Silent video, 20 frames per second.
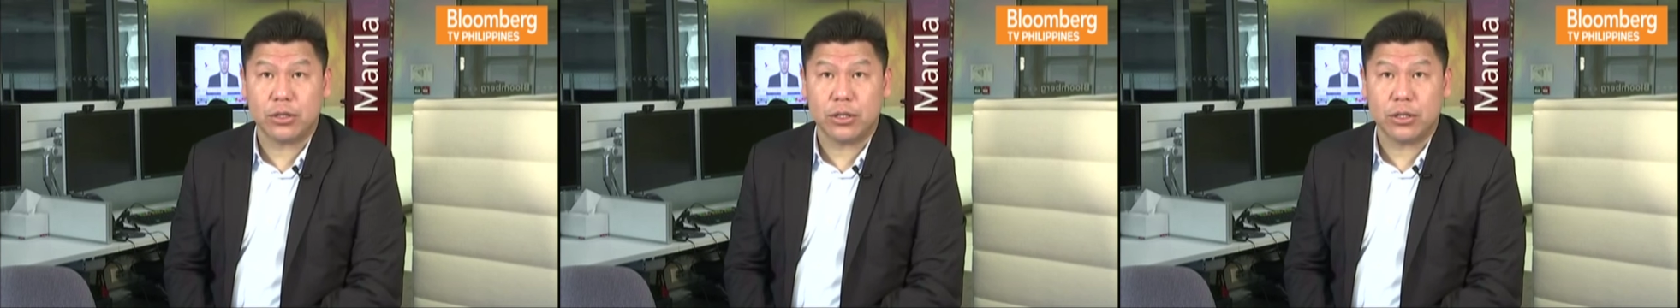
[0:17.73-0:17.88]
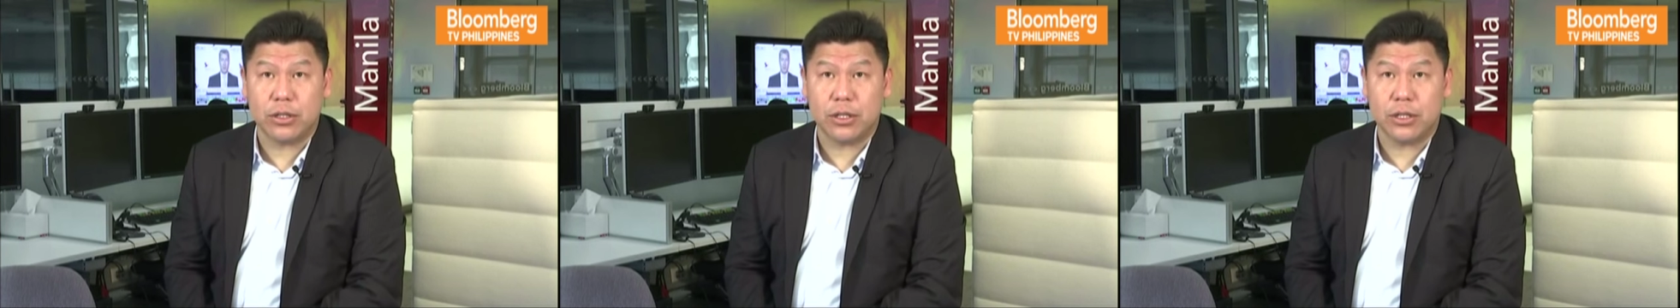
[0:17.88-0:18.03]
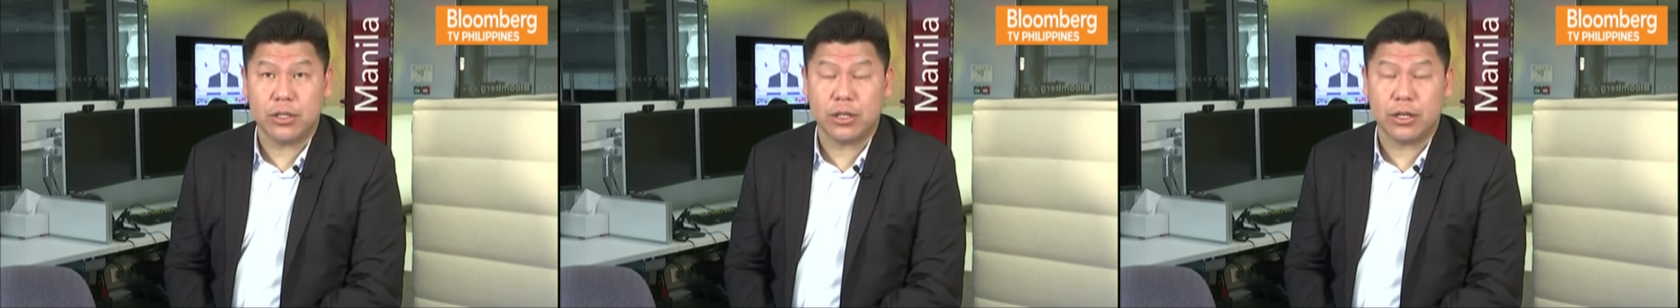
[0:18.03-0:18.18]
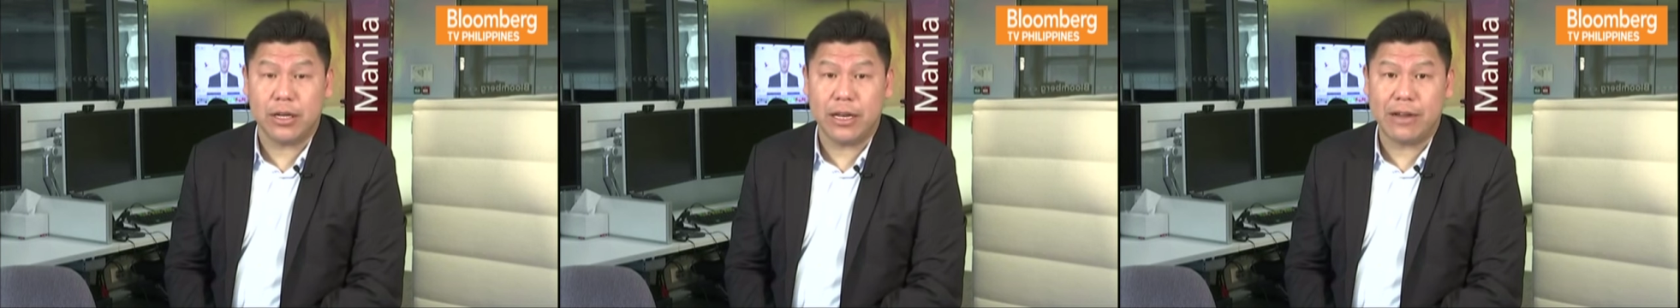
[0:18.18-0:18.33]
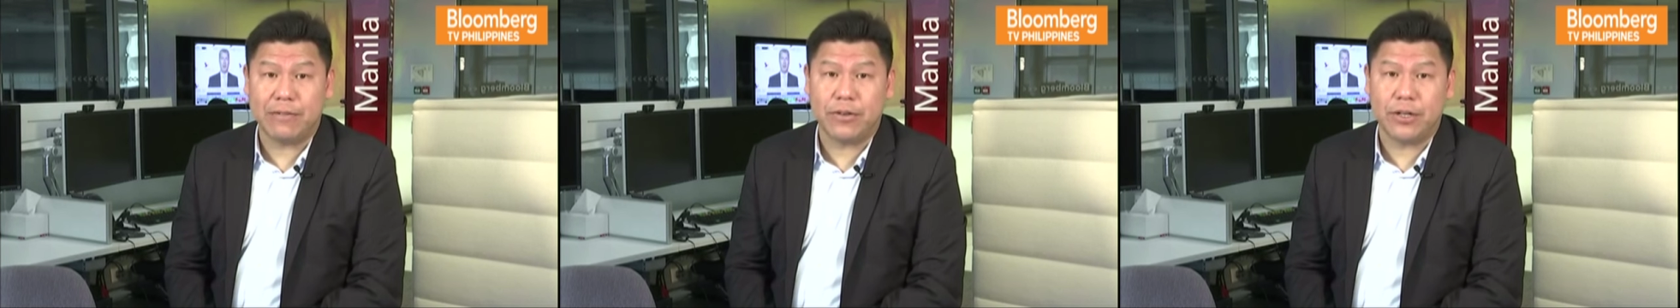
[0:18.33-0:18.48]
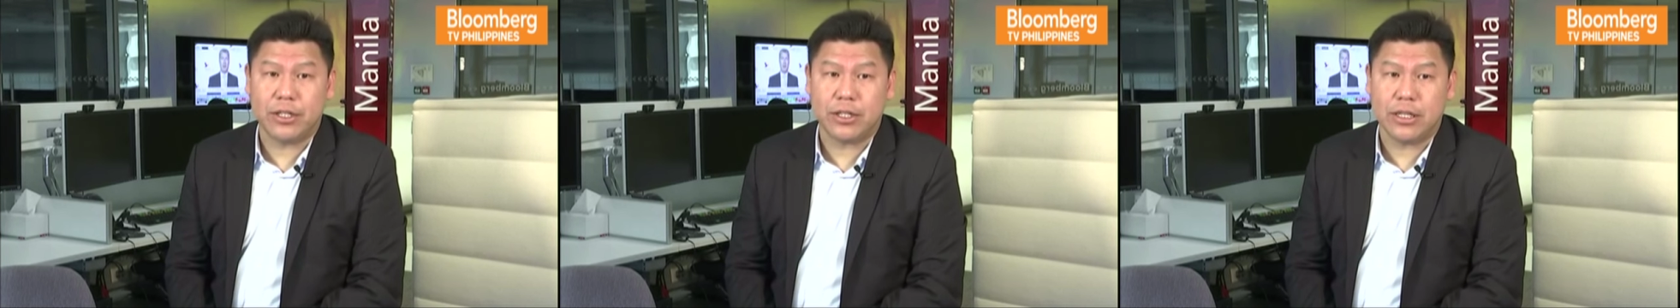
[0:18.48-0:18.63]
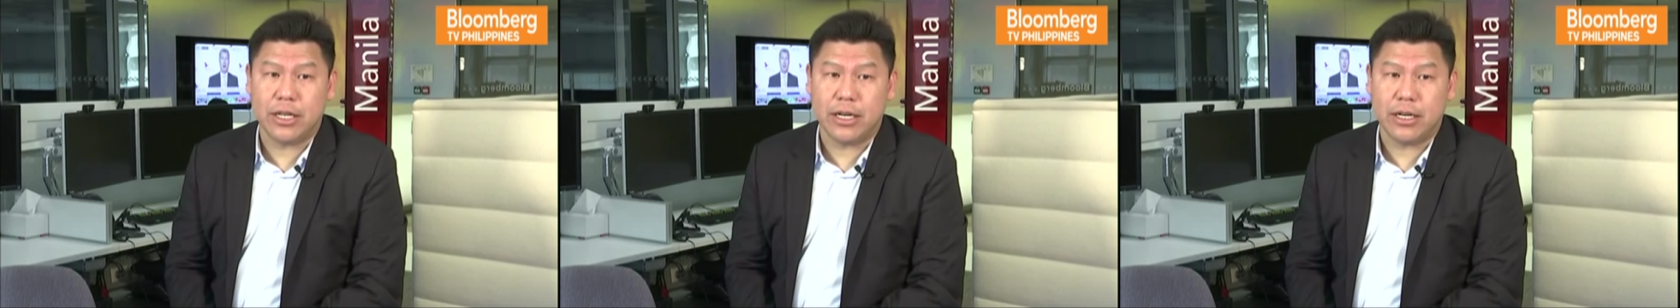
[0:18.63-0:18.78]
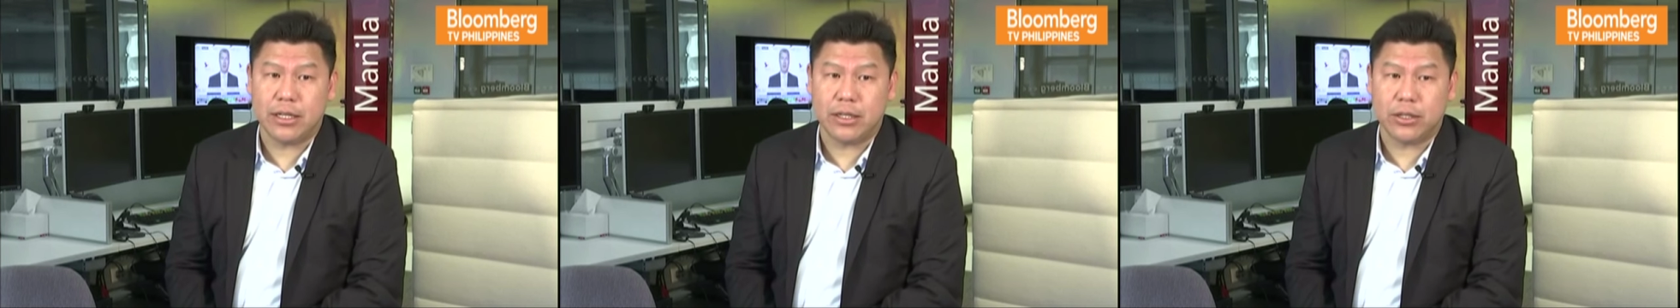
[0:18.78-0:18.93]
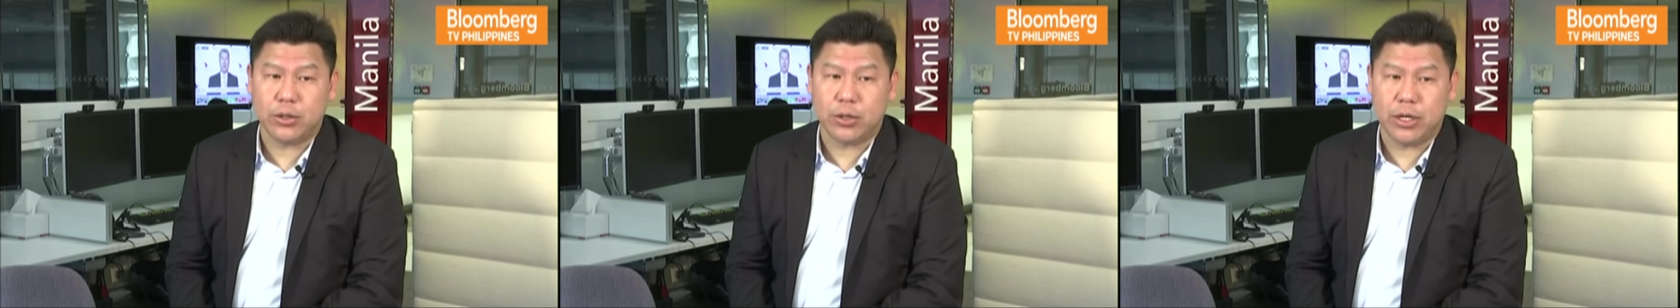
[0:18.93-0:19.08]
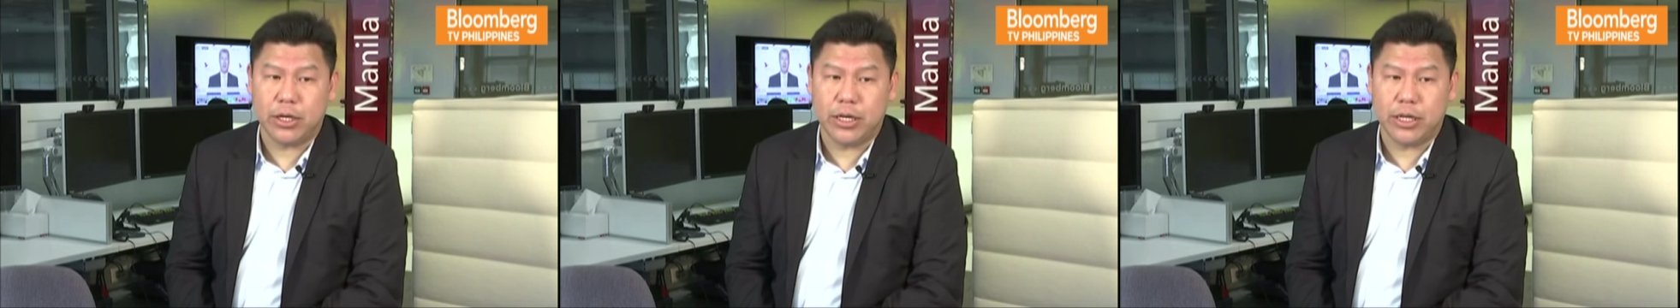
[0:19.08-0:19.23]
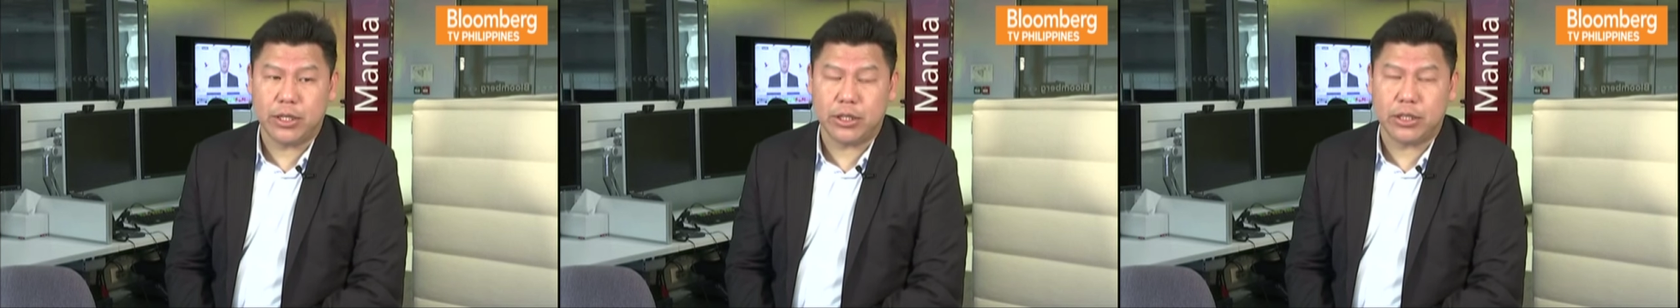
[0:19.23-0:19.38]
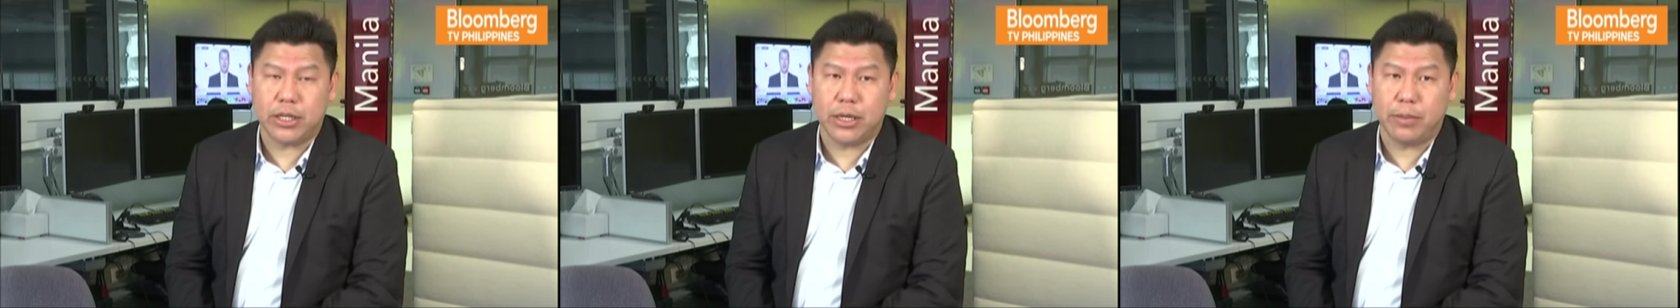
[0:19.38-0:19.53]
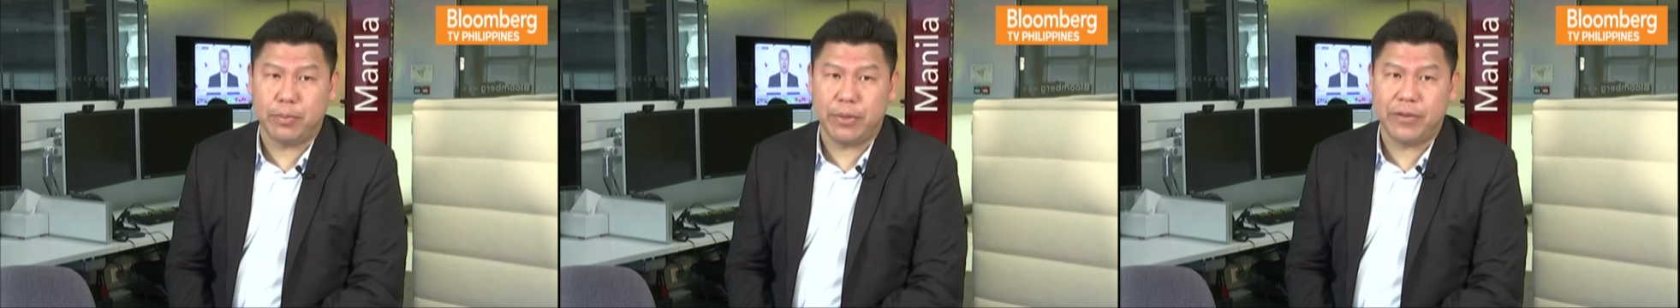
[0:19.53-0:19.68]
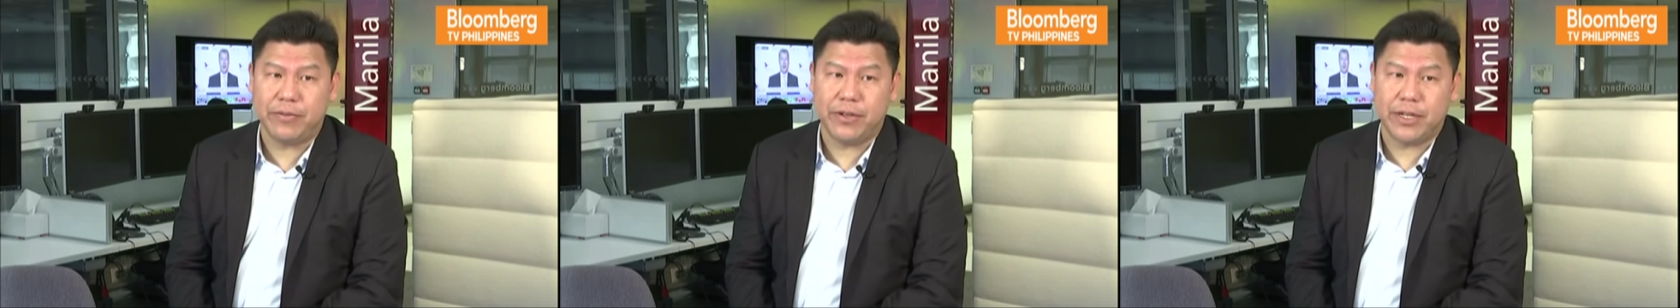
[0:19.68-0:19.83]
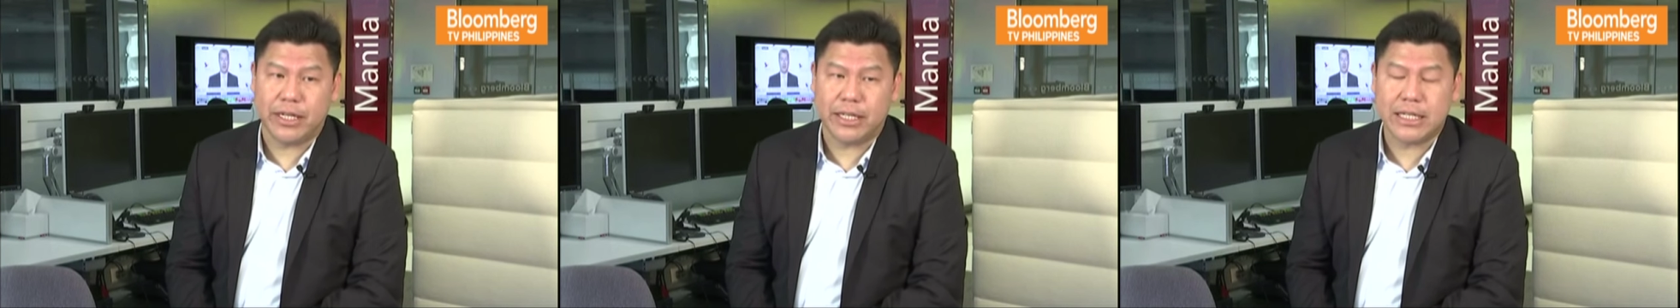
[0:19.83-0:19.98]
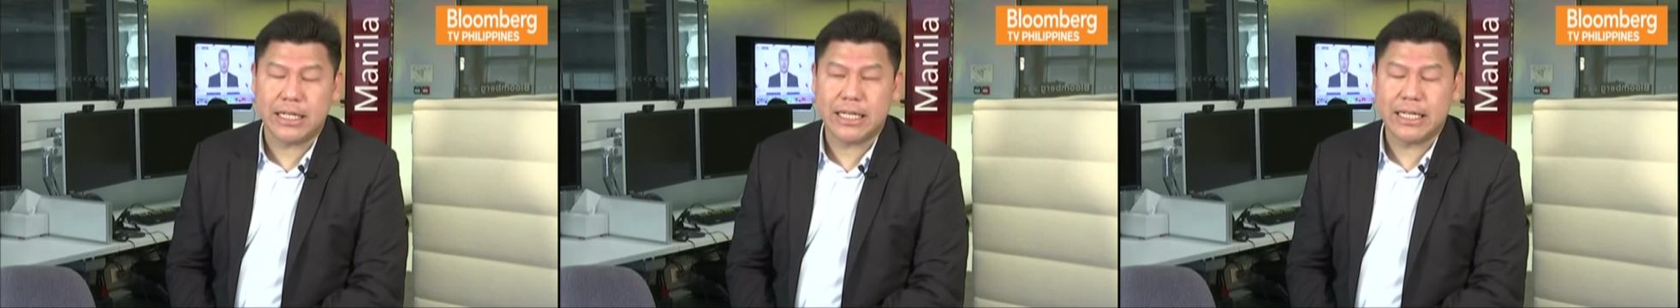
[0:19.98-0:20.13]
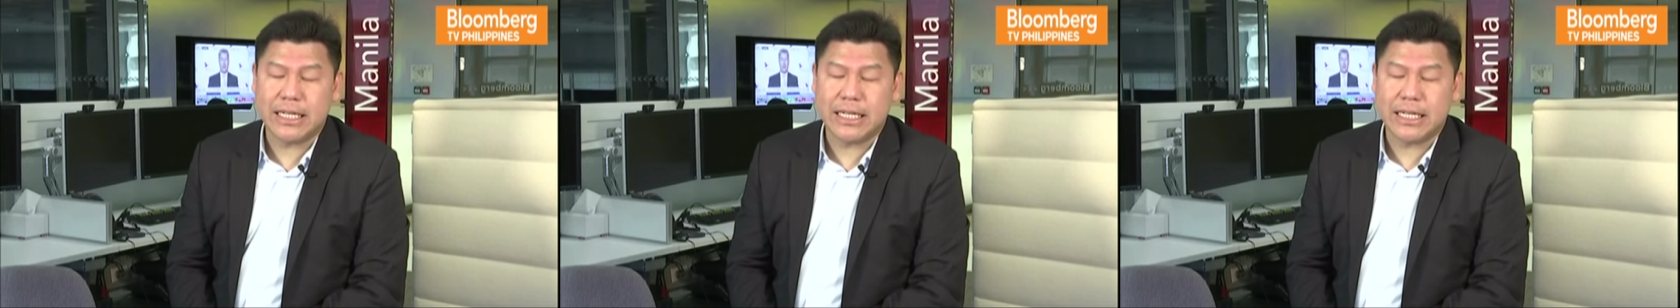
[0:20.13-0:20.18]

to continue to leverage that into our digital pivot.